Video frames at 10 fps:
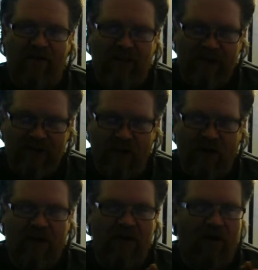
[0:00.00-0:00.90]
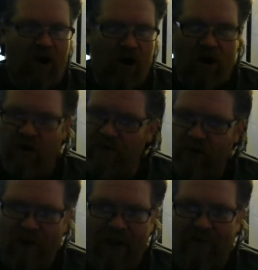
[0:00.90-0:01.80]
everybody talk all the
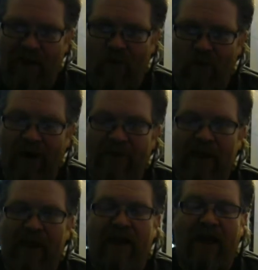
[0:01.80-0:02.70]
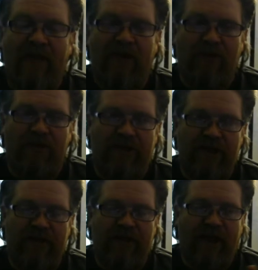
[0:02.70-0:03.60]
crap they want, and then you'll
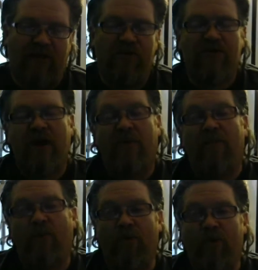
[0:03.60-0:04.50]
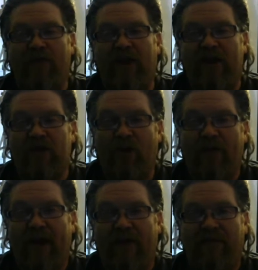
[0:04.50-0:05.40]
see exactly who's on board when things go
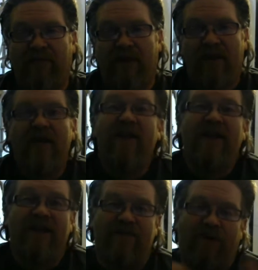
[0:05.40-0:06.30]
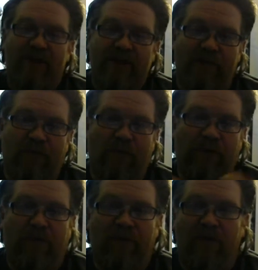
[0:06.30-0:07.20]
down. It's very simple,
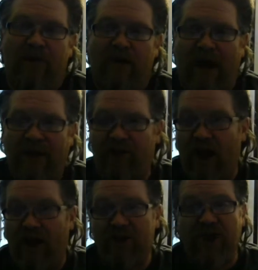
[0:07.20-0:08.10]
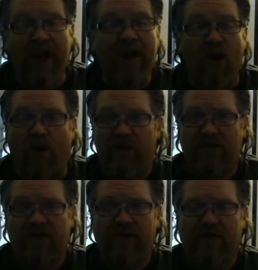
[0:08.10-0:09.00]
people. I challenge any
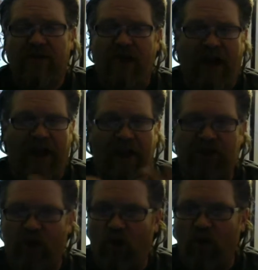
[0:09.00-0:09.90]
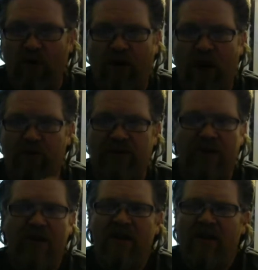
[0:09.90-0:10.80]
artist, any show
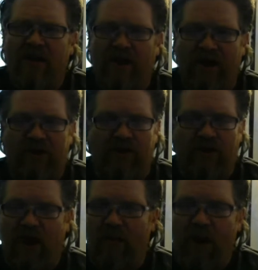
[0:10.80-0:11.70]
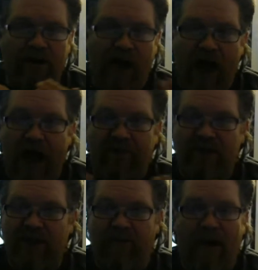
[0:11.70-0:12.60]
host, to come on live
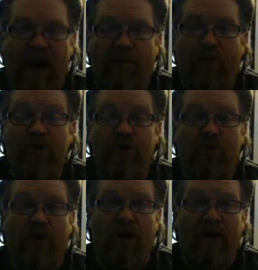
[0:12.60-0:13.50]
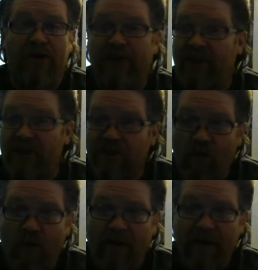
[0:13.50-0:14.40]
and say, Bob, would you sketch this
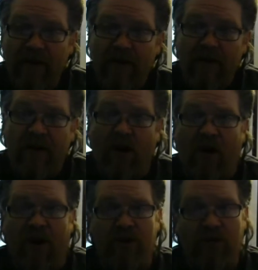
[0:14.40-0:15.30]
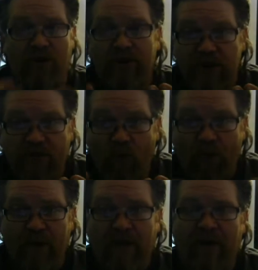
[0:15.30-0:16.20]
for me? Or can you do this
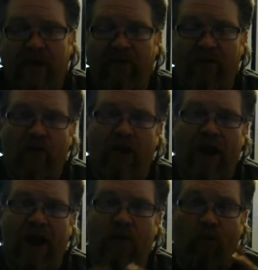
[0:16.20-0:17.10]
for me? If you're a